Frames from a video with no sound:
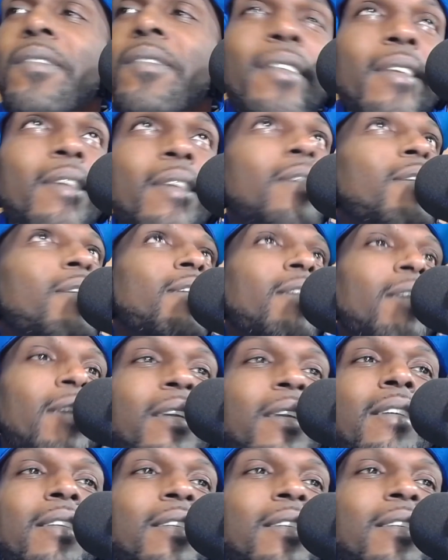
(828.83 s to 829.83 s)

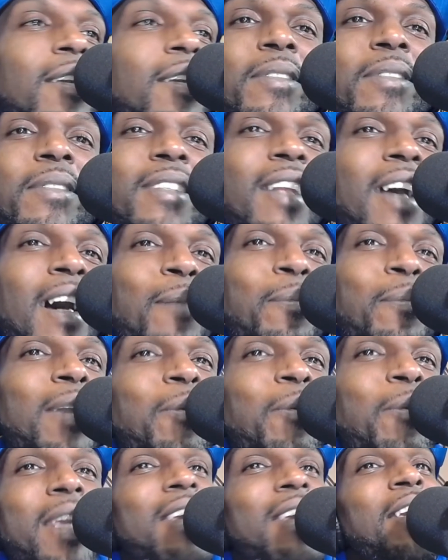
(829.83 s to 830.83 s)
You know what I mean?
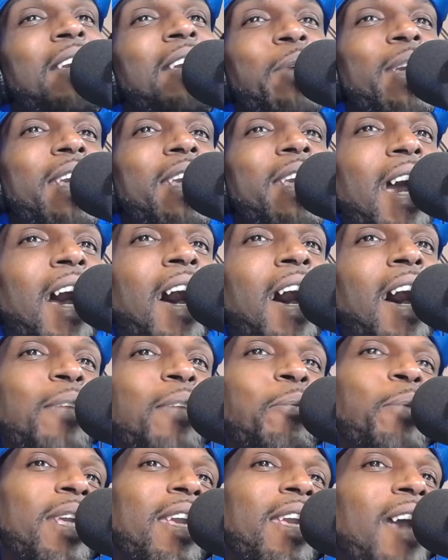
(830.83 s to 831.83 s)
We getting
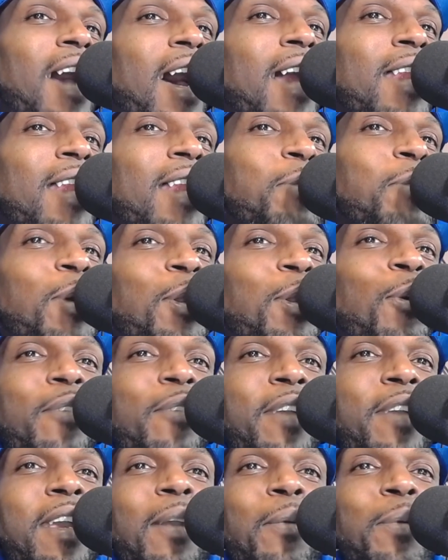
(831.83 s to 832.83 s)
Hollywood over
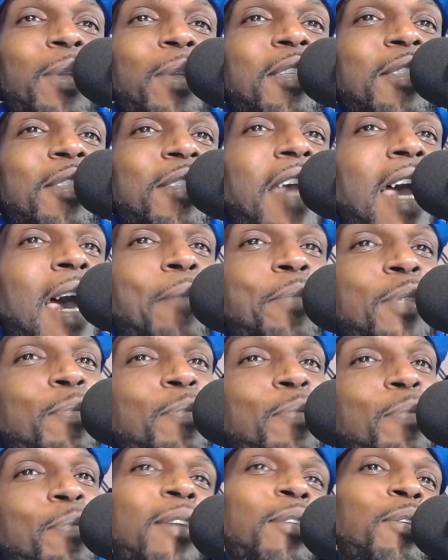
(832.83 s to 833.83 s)
here with these apps,
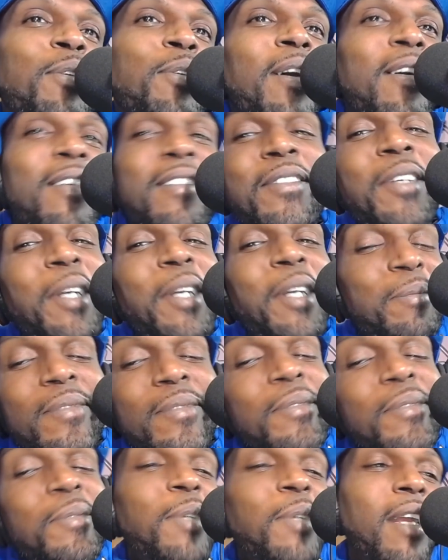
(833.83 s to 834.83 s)
but man,
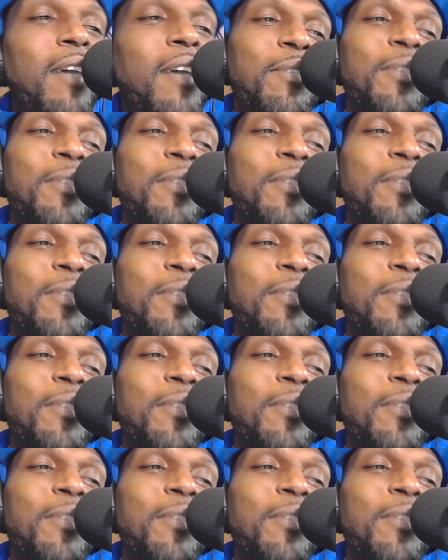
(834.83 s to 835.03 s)
whatever.